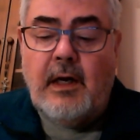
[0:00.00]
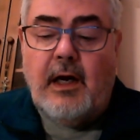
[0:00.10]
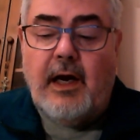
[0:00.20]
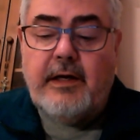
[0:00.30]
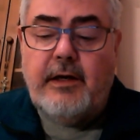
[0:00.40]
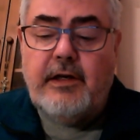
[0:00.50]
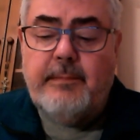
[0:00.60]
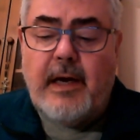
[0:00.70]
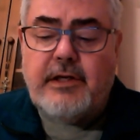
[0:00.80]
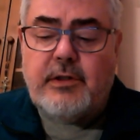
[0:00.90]
I could only
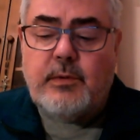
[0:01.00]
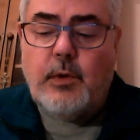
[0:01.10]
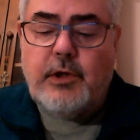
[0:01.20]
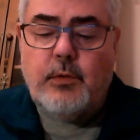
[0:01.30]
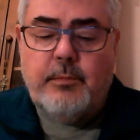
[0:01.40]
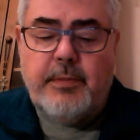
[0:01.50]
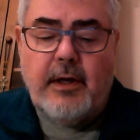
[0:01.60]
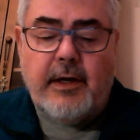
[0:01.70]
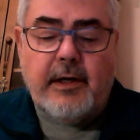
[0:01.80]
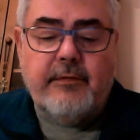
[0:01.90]
imagine what it would be
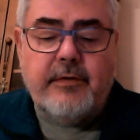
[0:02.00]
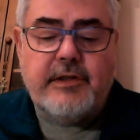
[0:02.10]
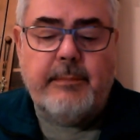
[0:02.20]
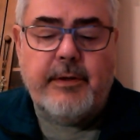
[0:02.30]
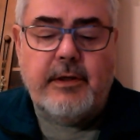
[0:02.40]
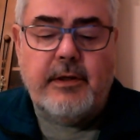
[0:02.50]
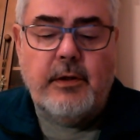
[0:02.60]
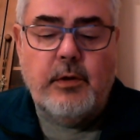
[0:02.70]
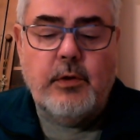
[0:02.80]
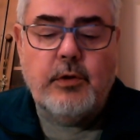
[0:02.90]
like for somebody
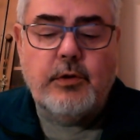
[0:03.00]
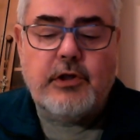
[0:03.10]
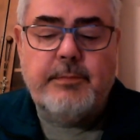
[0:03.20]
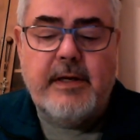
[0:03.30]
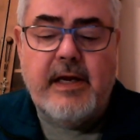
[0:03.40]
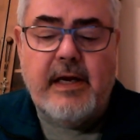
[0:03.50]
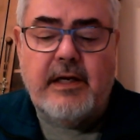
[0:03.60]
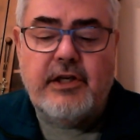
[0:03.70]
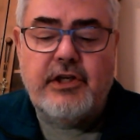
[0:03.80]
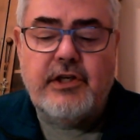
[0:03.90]
who could not speak
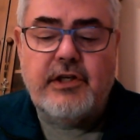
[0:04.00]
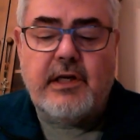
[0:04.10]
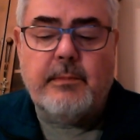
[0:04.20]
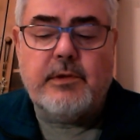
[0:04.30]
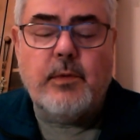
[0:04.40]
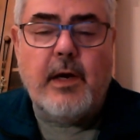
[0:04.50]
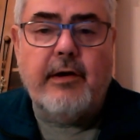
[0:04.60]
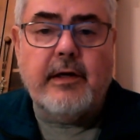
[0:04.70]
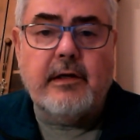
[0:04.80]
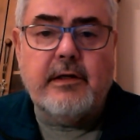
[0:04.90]
English and was
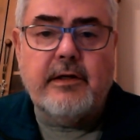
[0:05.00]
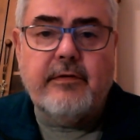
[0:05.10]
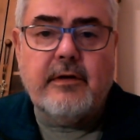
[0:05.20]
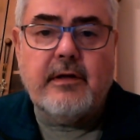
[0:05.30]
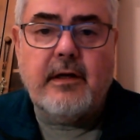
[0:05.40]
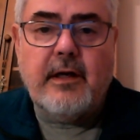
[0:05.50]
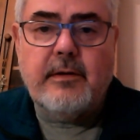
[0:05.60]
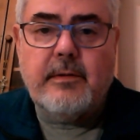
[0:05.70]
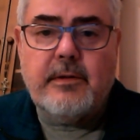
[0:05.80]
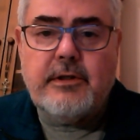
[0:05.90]
wearing different
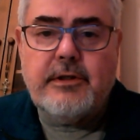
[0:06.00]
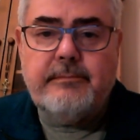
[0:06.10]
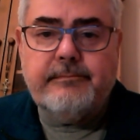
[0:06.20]
clothes.